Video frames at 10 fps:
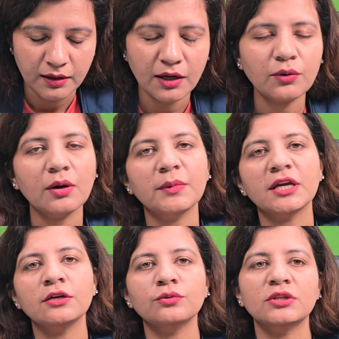Now
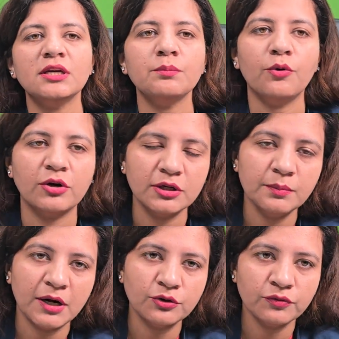coming into the
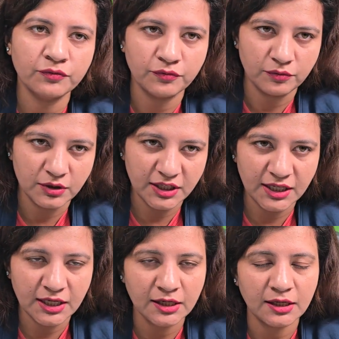important part of
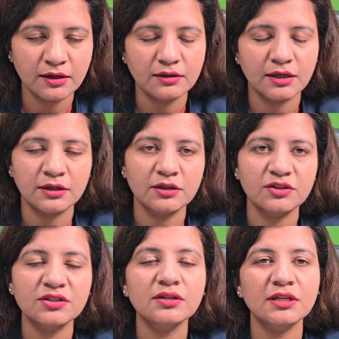DNA, that
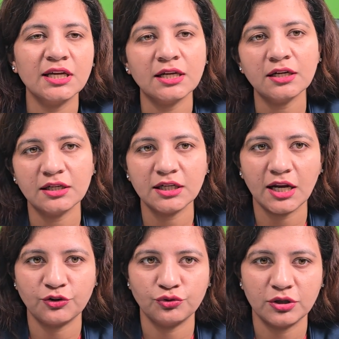is DNA
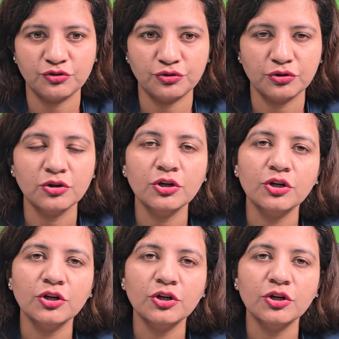denaturation.